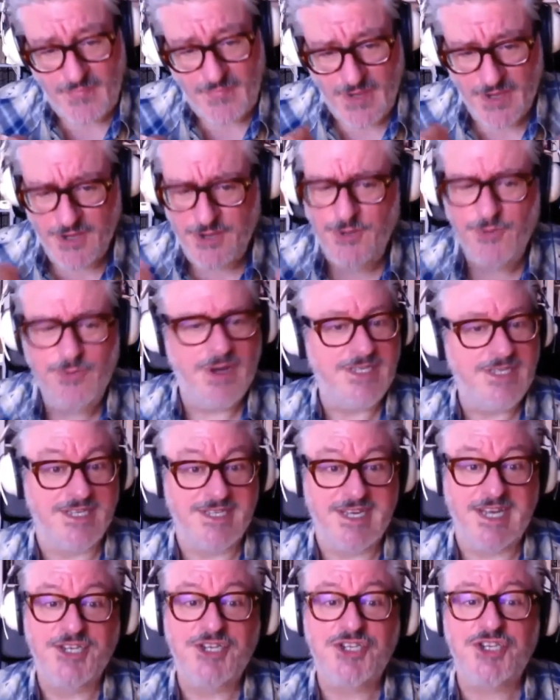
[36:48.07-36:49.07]
who, as I
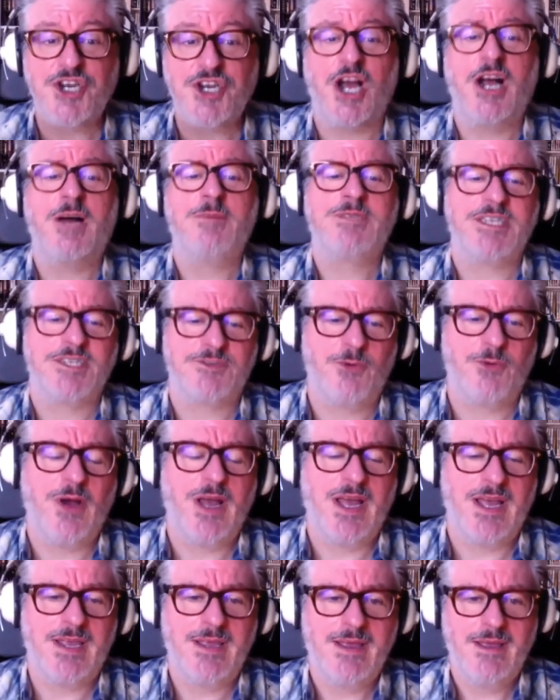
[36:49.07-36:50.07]
said, charms his
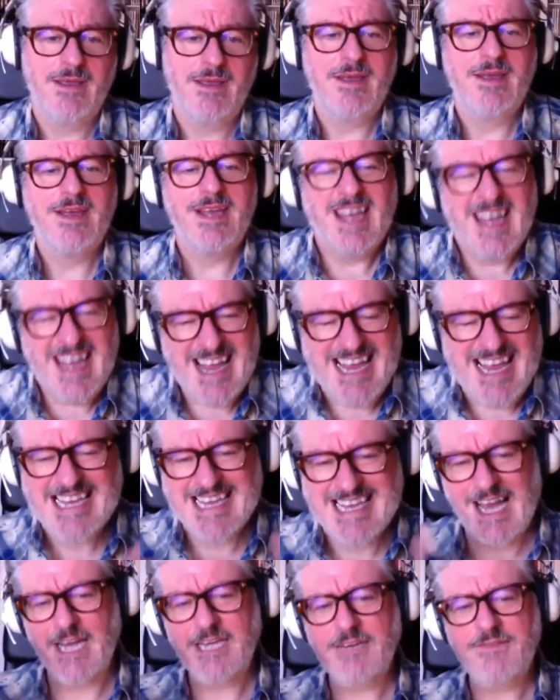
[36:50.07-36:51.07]
way. He
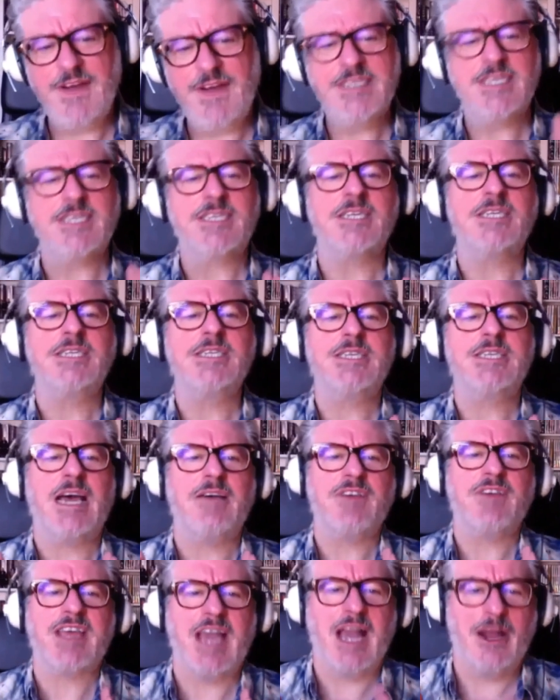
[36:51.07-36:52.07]
kind of doesn't
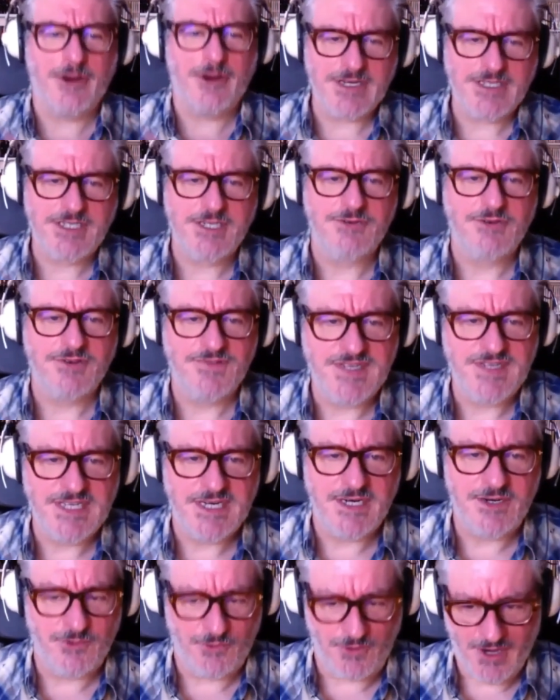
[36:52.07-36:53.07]
have a character of his
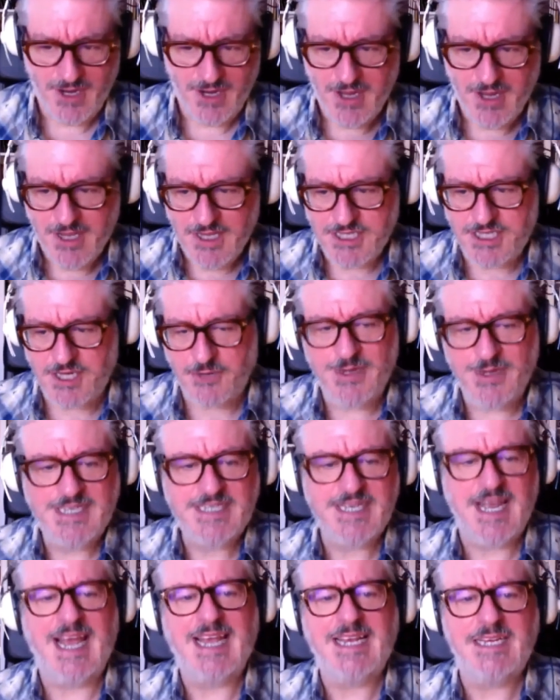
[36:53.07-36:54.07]
own, so he
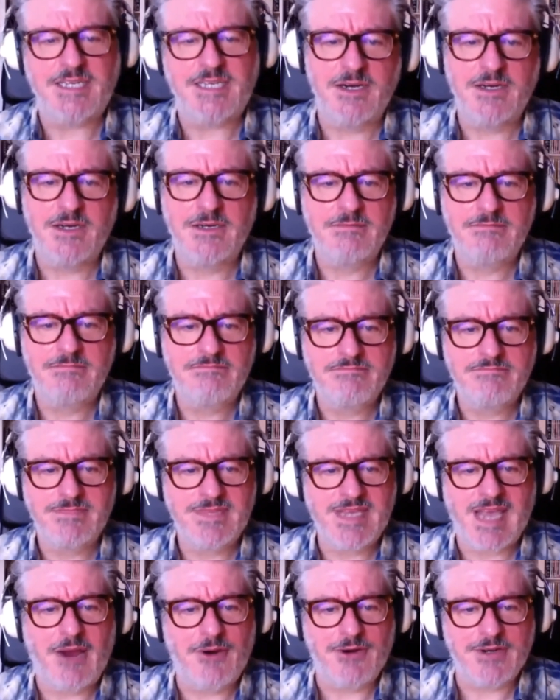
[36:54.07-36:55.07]
takes on
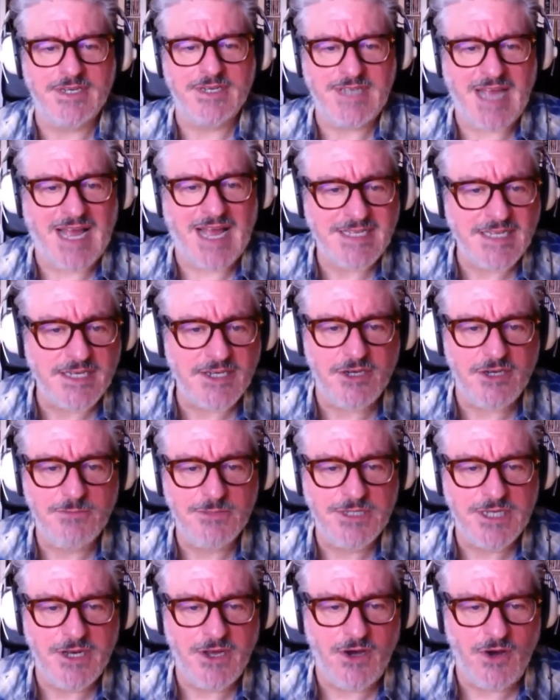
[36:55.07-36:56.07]
characters as it
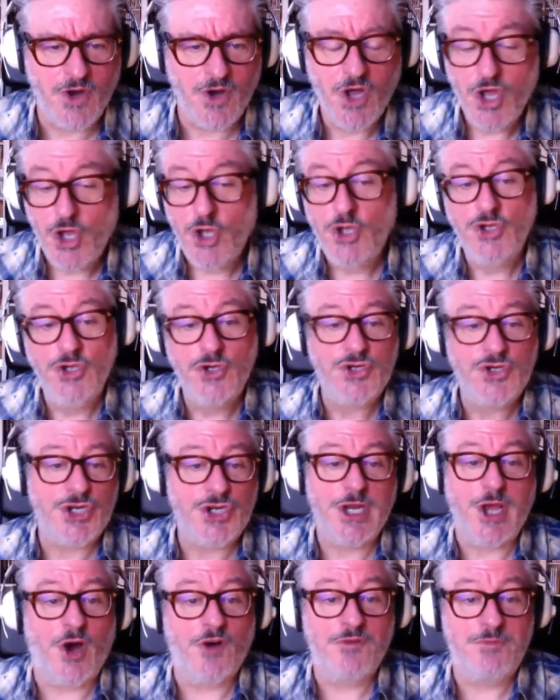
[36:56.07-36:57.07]
comes along,
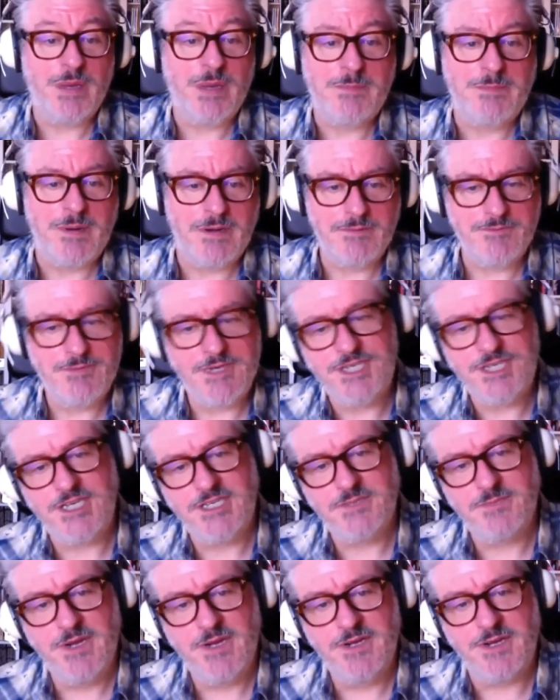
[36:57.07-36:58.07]
usually of people which
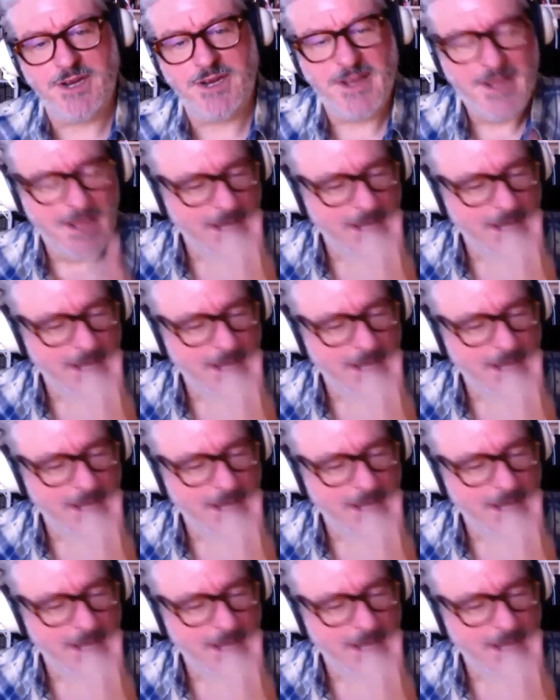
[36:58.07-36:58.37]
he's murdered.